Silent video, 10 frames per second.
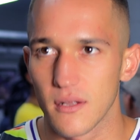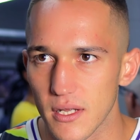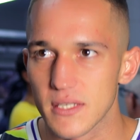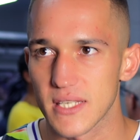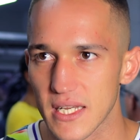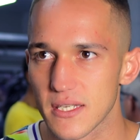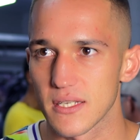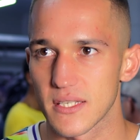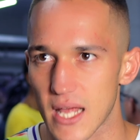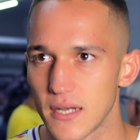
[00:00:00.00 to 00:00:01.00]
it sets a
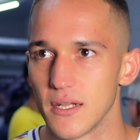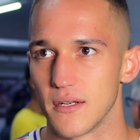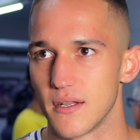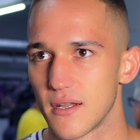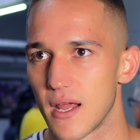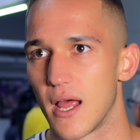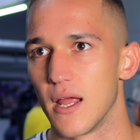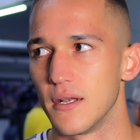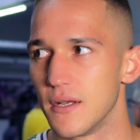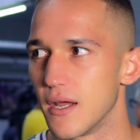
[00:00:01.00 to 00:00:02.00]
standard,
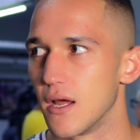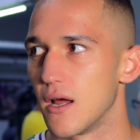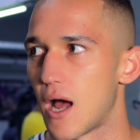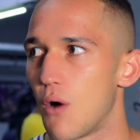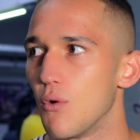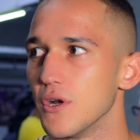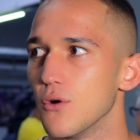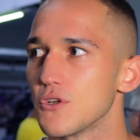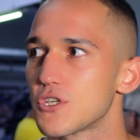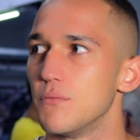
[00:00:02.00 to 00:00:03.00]
and I want to
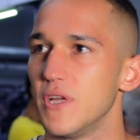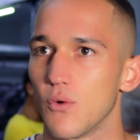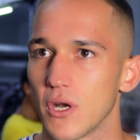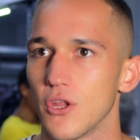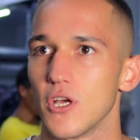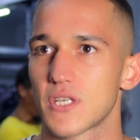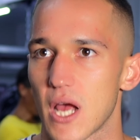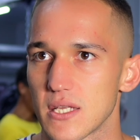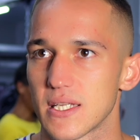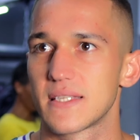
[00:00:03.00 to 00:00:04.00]
also be one of those
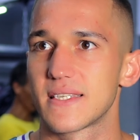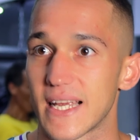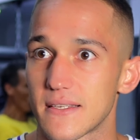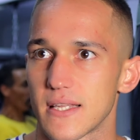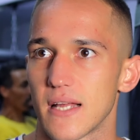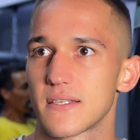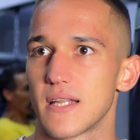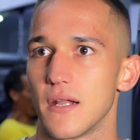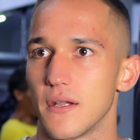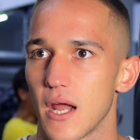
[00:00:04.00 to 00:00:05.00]
guys that sets that
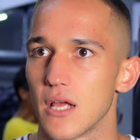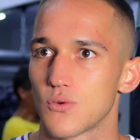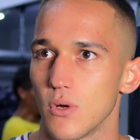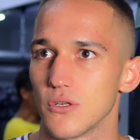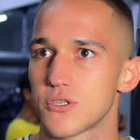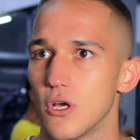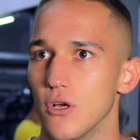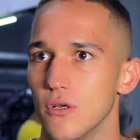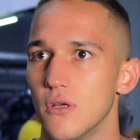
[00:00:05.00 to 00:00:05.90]
standard as well. So